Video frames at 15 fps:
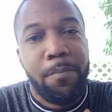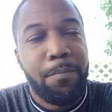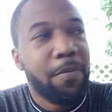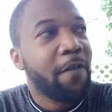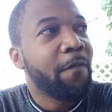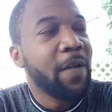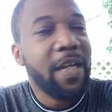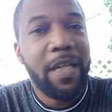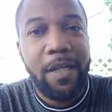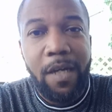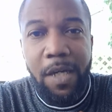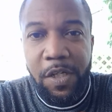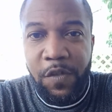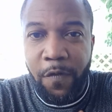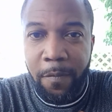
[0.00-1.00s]
preventing
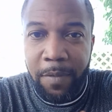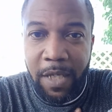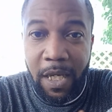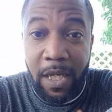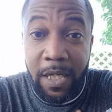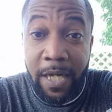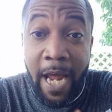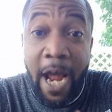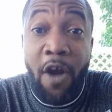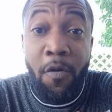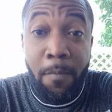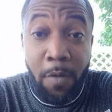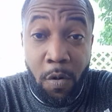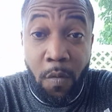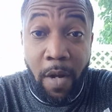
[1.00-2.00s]
us from getting our
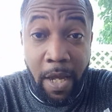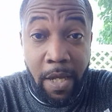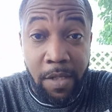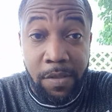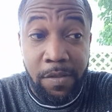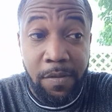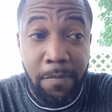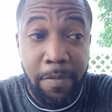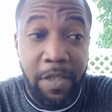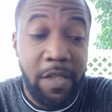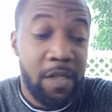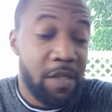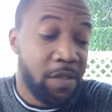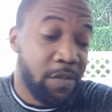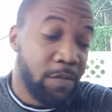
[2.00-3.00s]
MOAS,
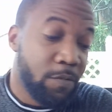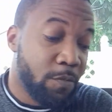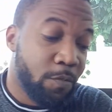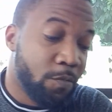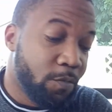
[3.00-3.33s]
because